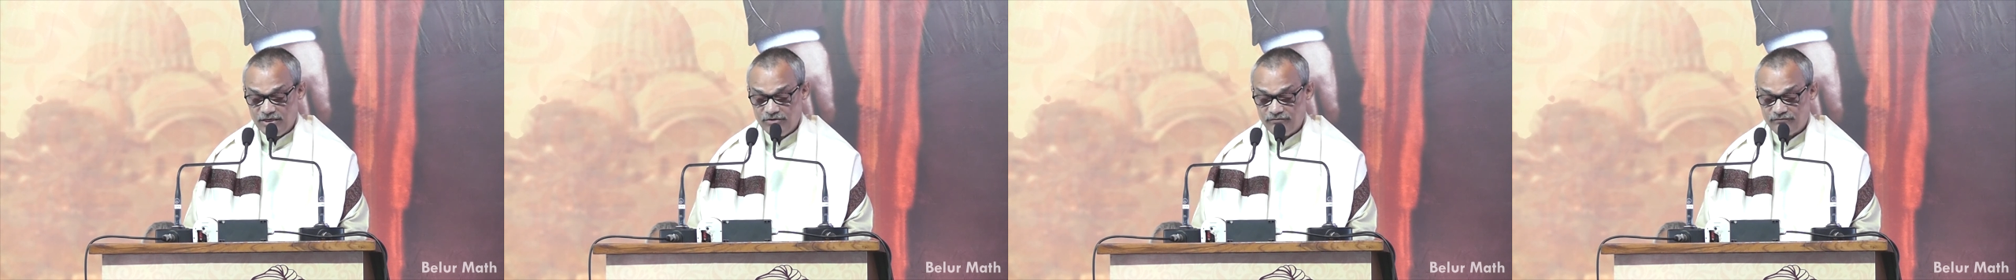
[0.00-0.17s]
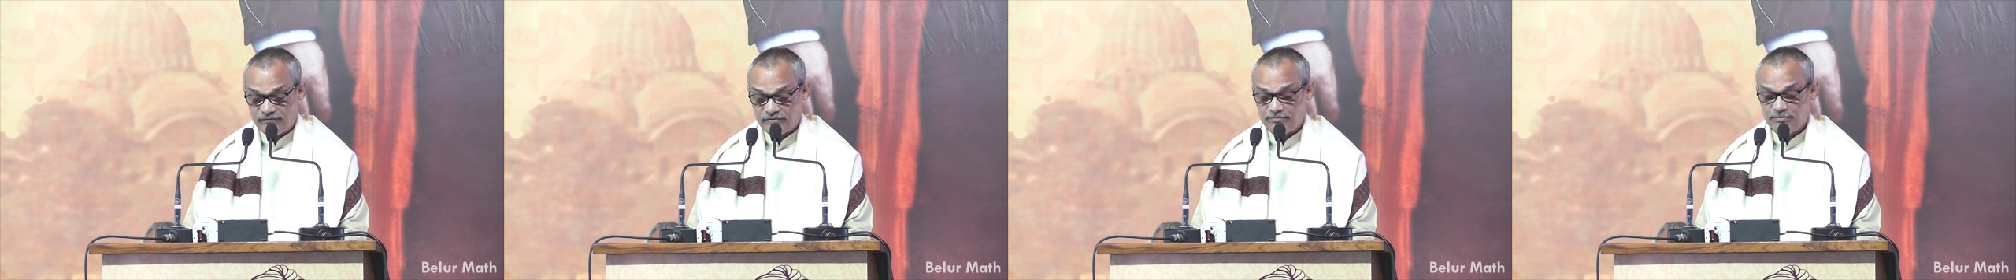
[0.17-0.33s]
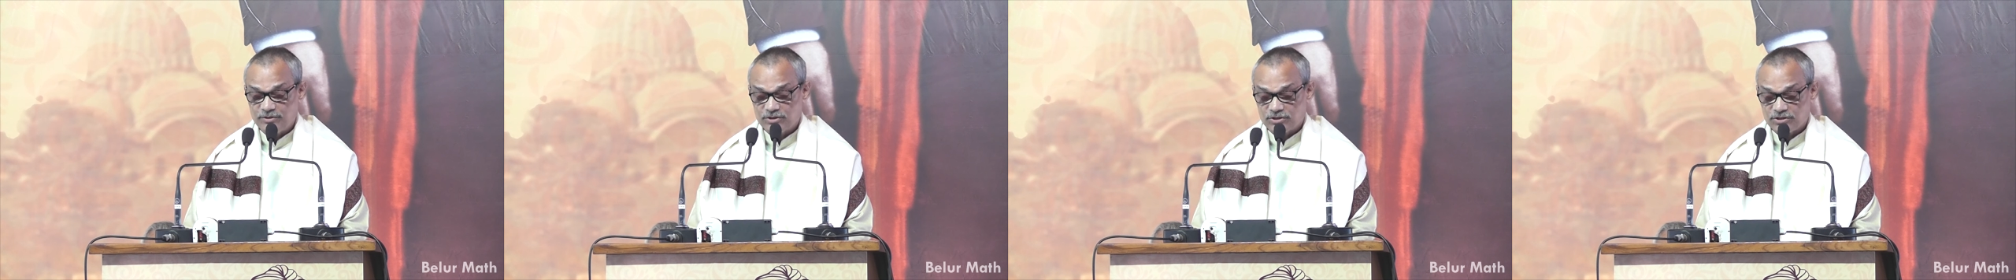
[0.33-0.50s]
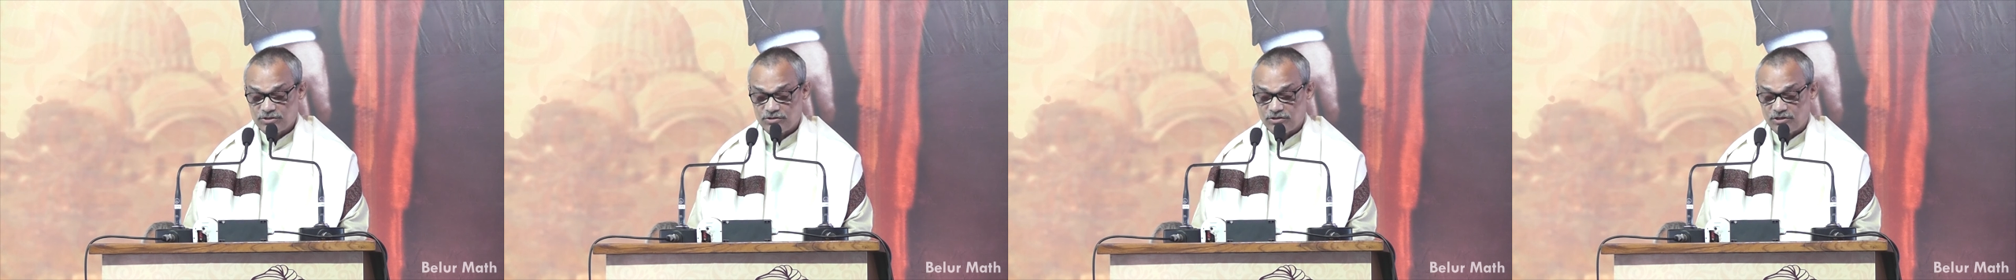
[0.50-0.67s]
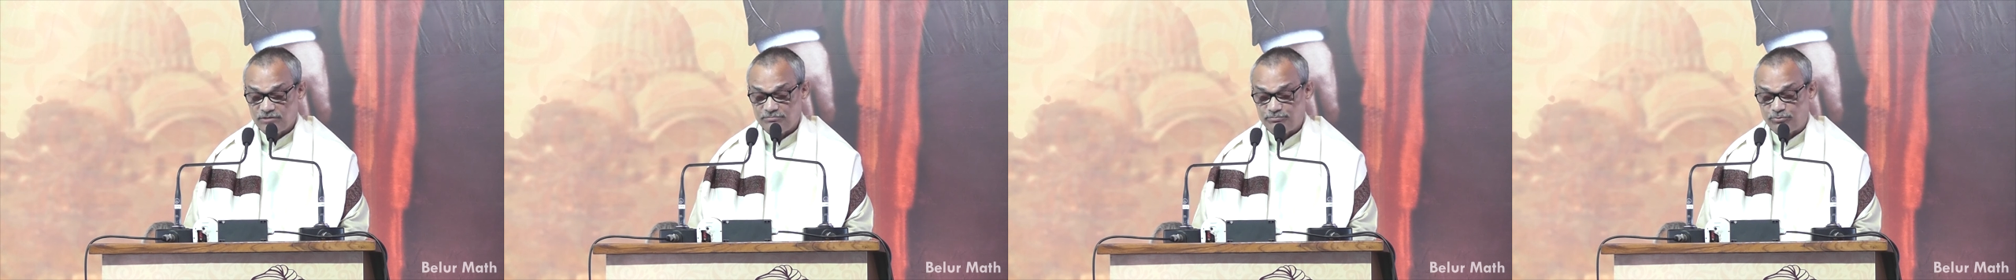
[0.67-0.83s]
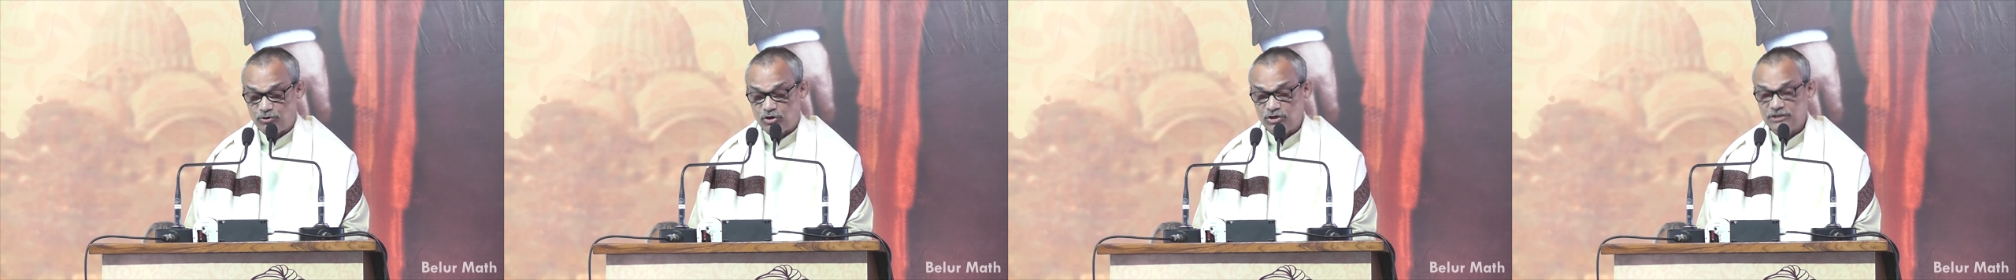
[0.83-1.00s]
information
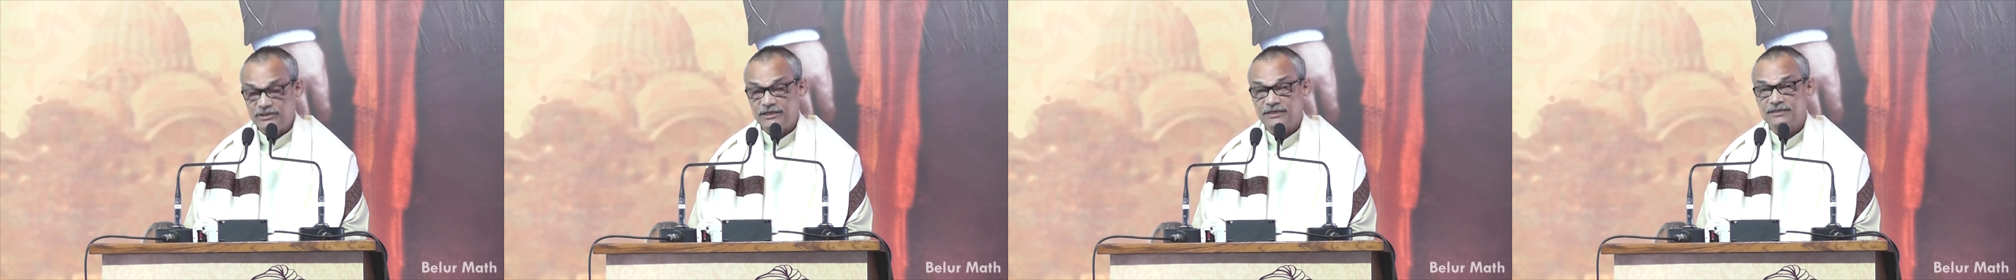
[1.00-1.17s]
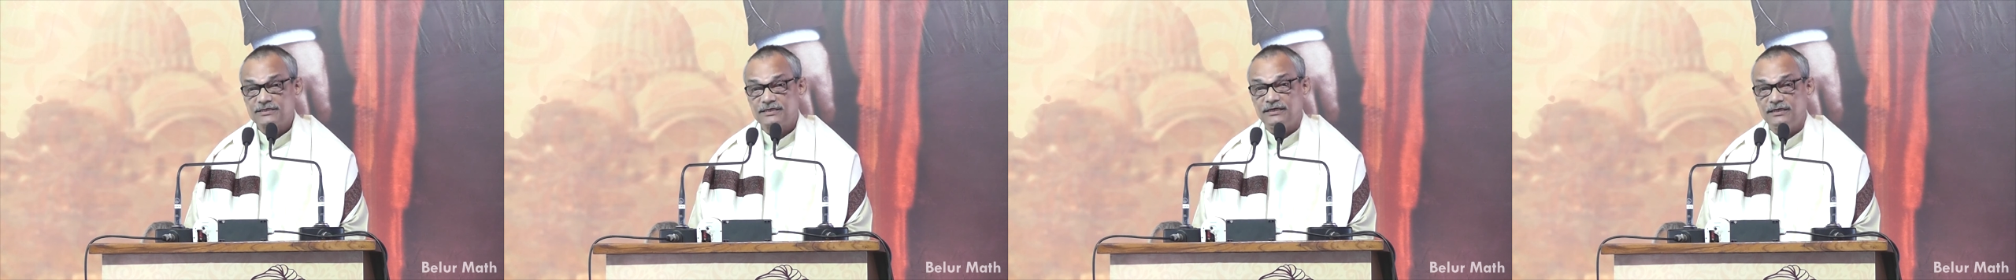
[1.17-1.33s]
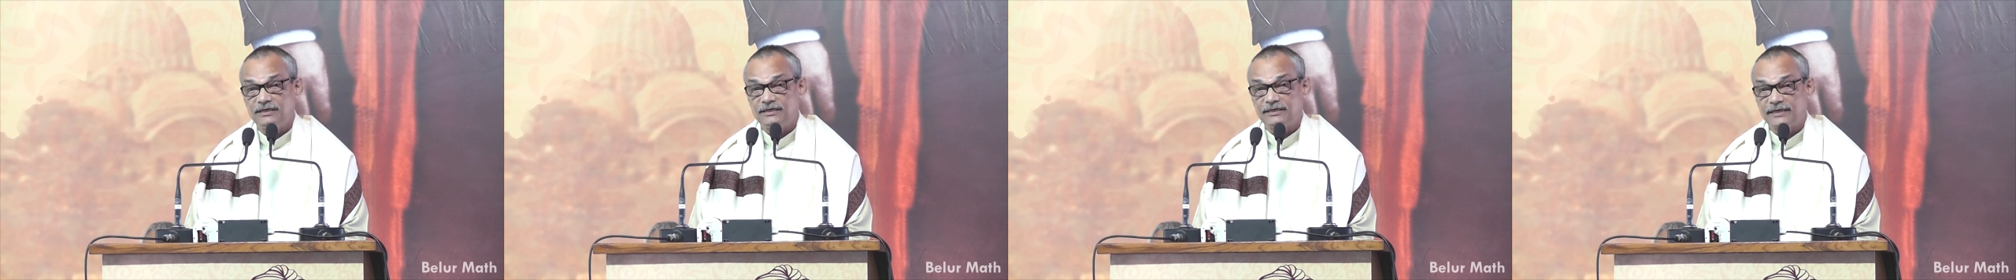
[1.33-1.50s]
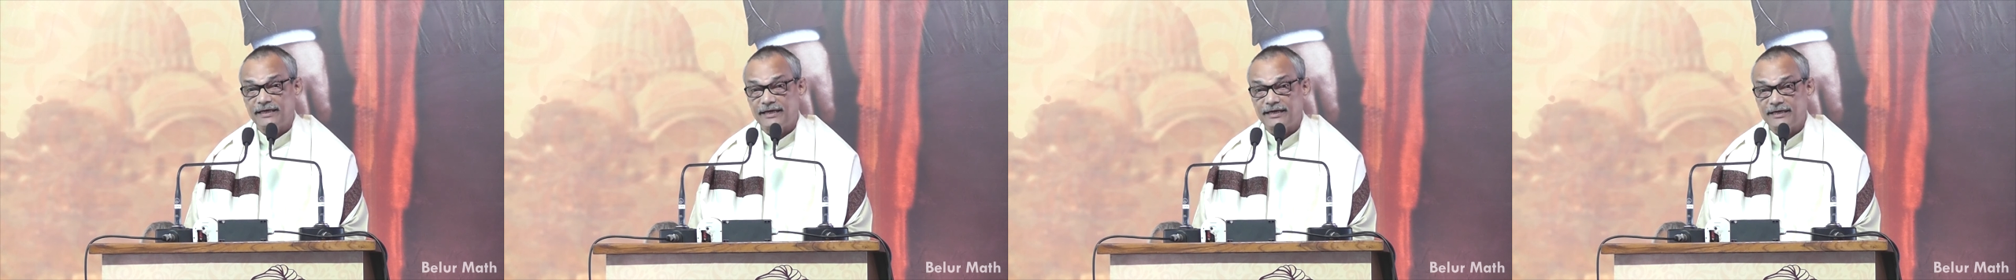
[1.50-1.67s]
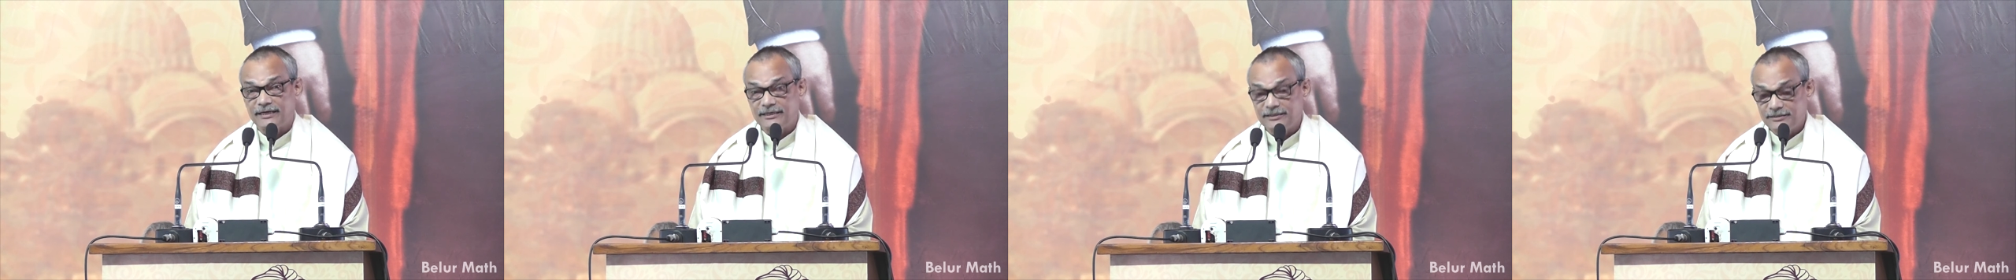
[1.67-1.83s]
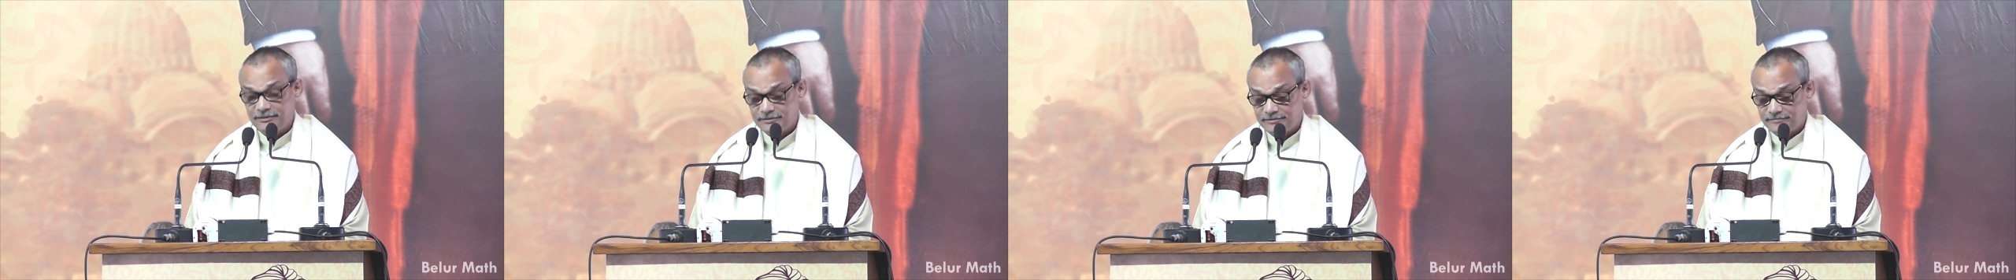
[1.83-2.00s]
on projects
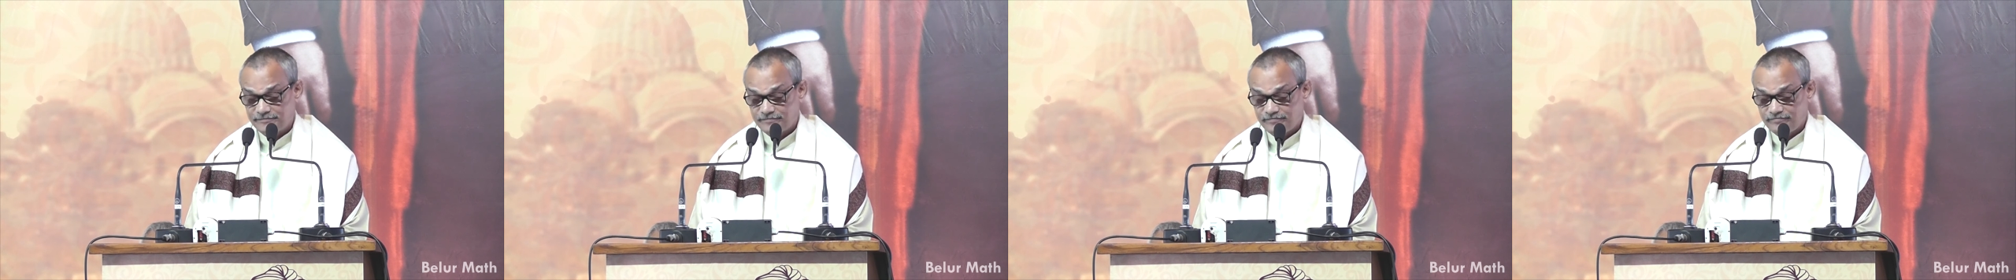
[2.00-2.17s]
undertaken